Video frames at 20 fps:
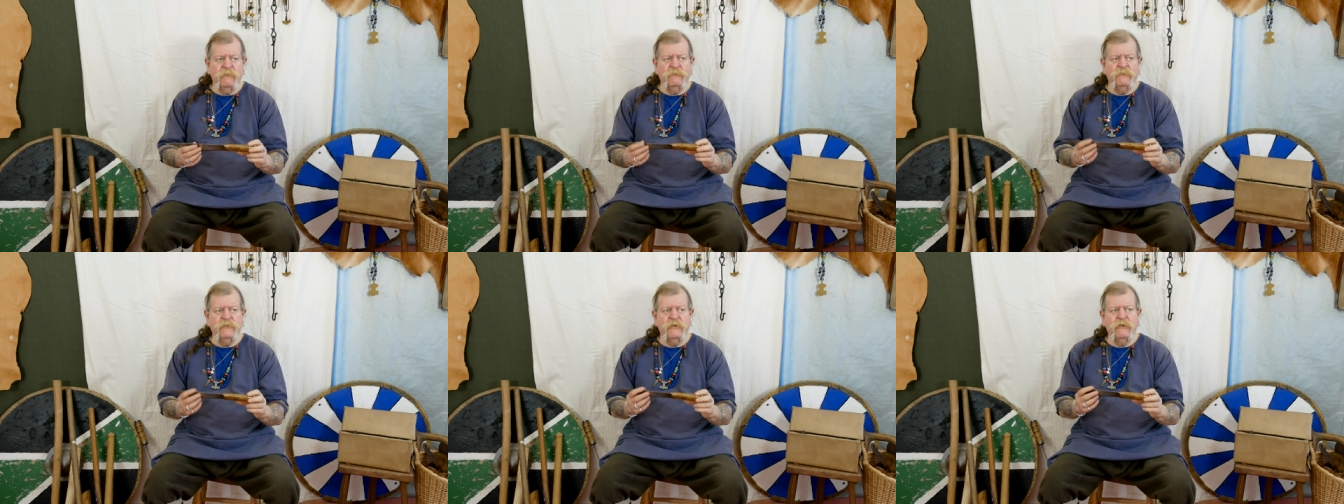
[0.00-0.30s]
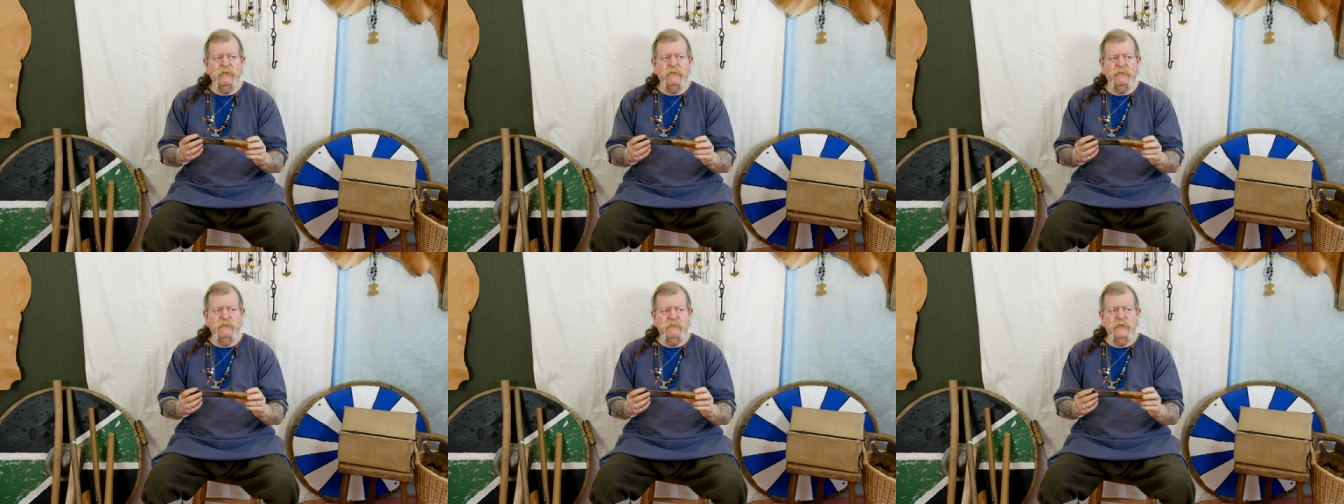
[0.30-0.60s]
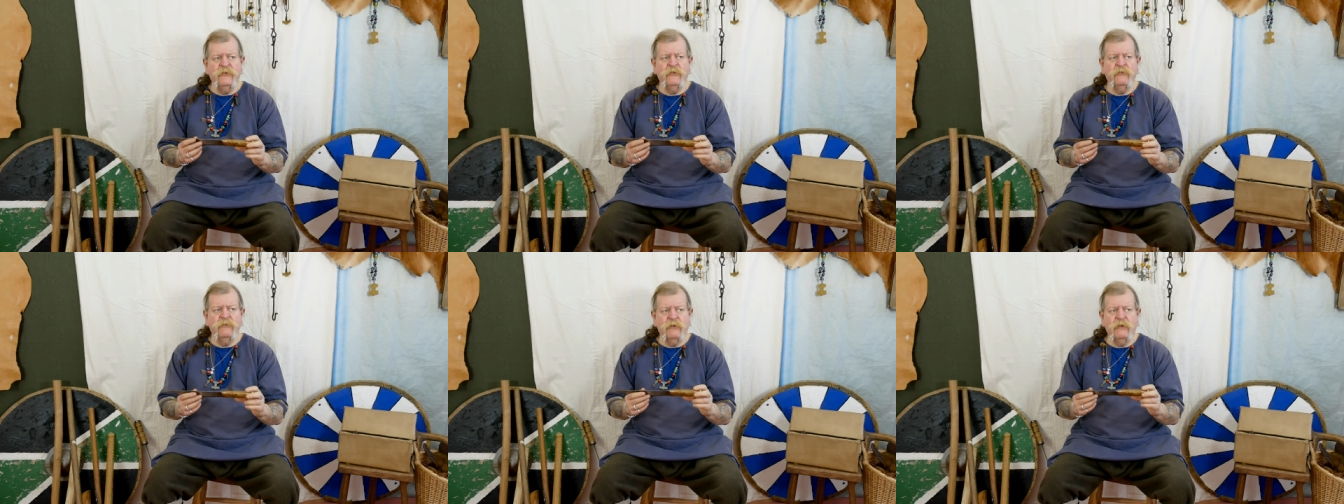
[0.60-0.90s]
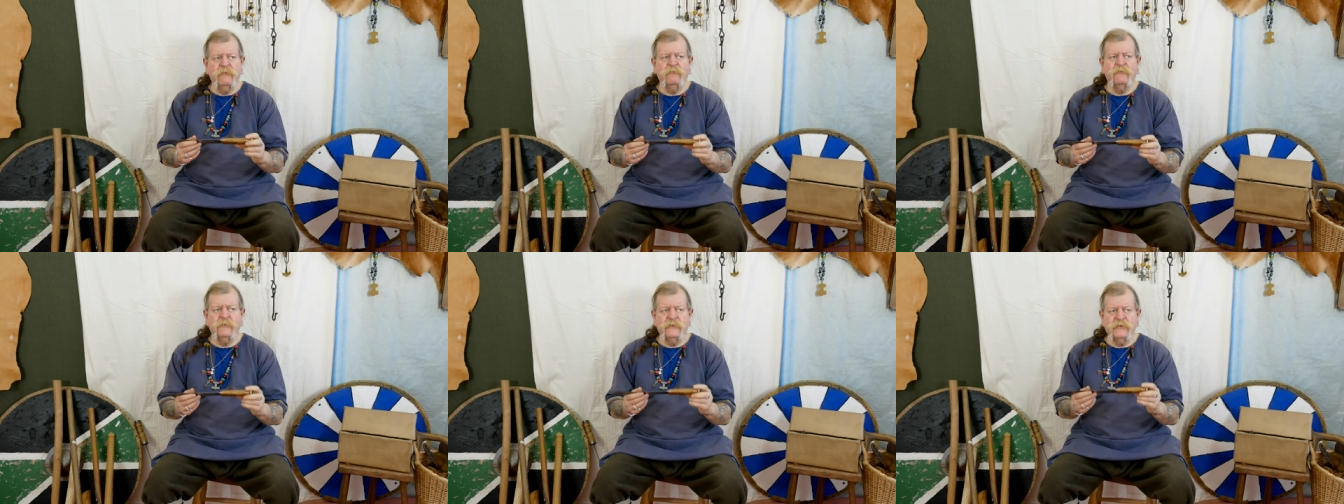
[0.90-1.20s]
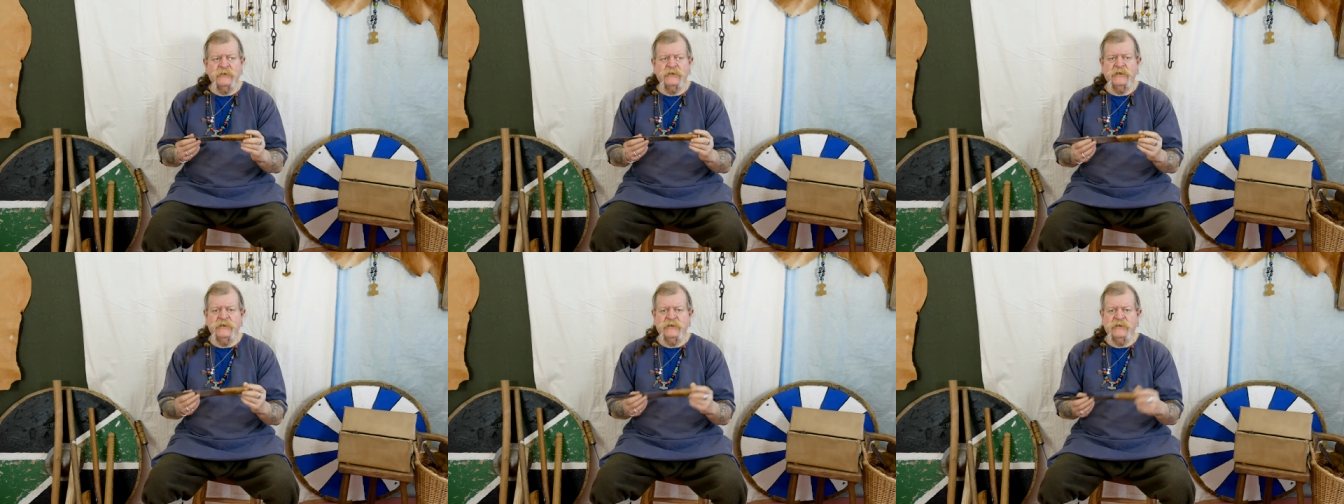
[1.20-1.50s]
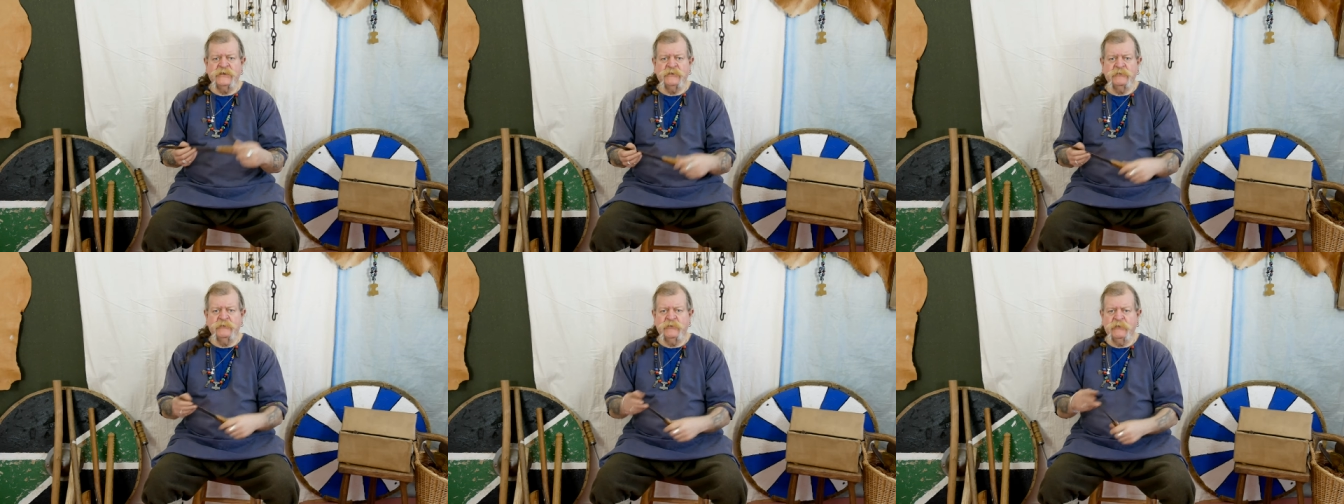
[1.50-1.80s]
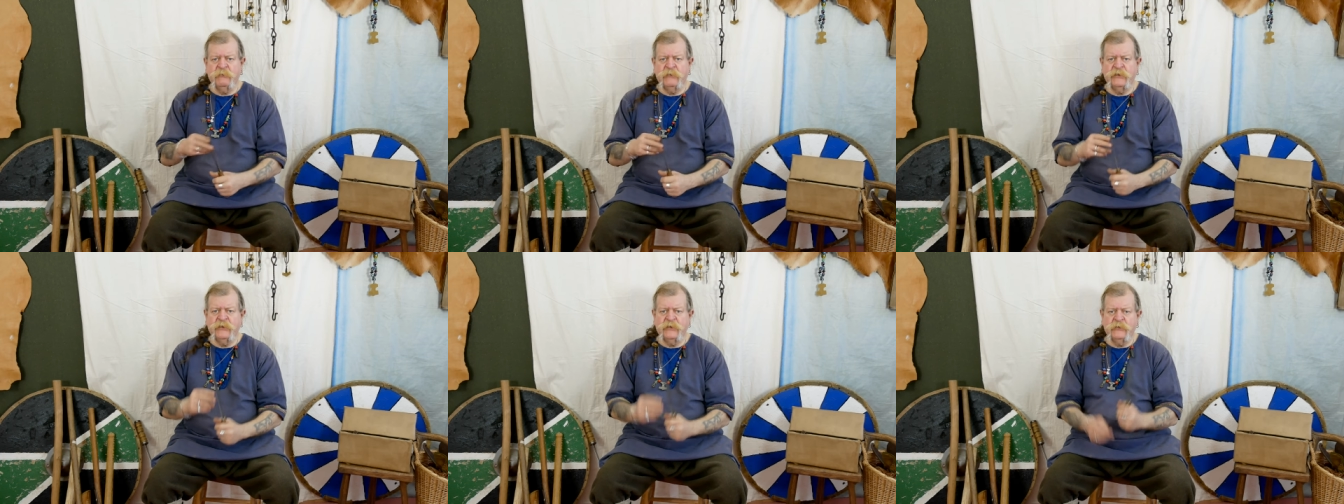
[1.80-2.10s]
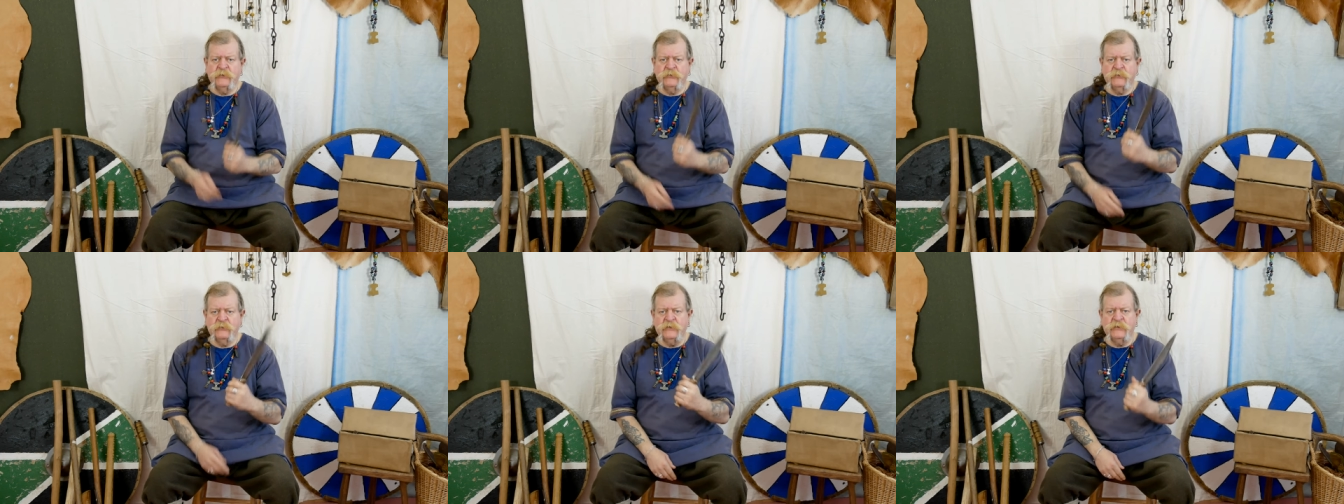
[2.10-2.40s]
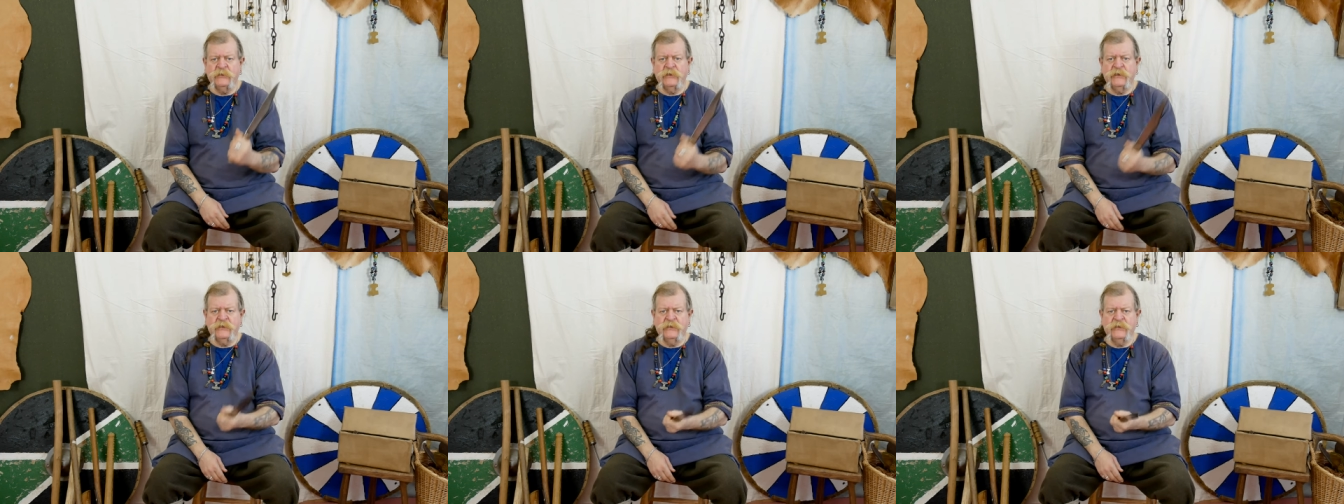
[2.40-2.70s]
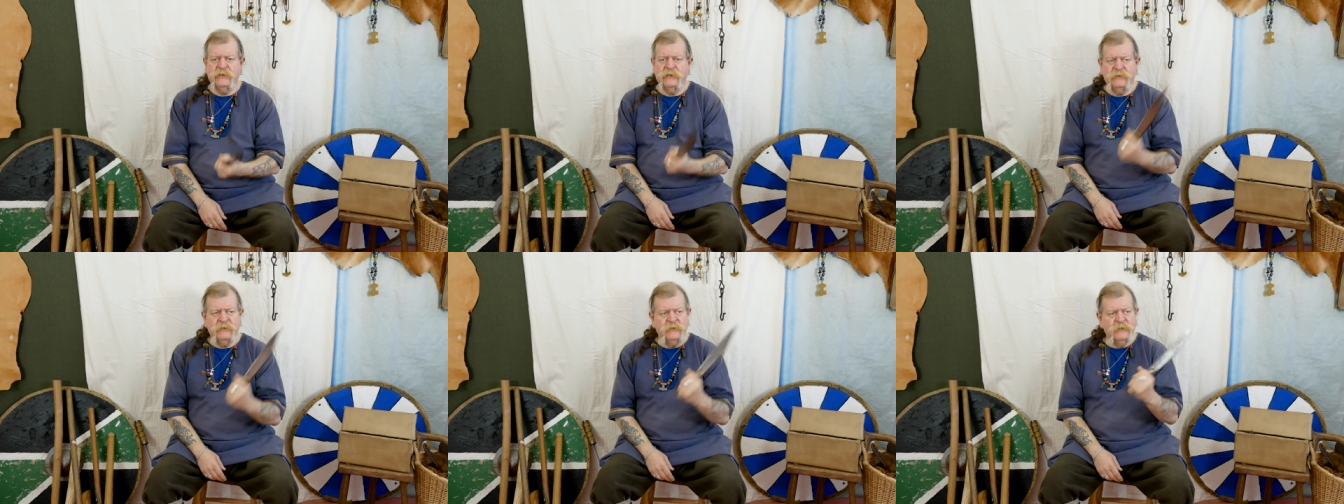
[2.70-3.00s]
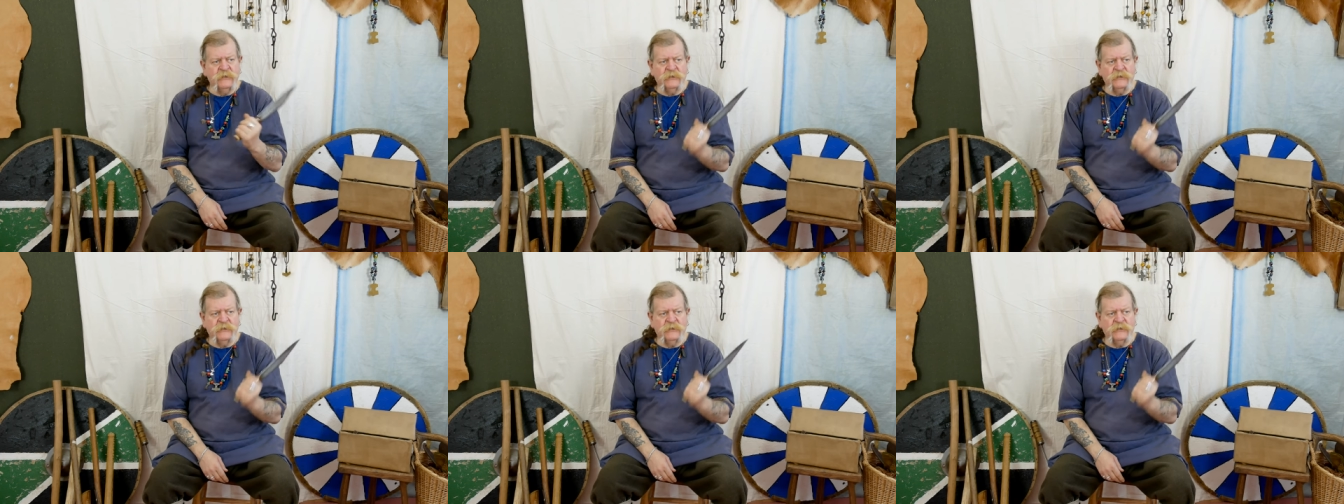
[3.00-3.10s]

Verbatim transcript: very few references to it being called a